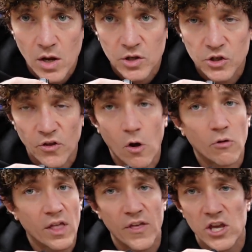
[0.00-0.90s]
So the
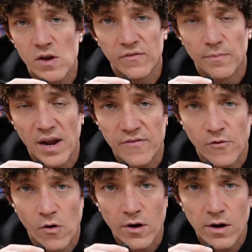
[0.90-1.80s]
only thing you have to pay
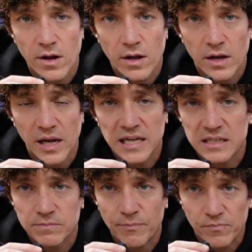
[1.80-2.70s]
for is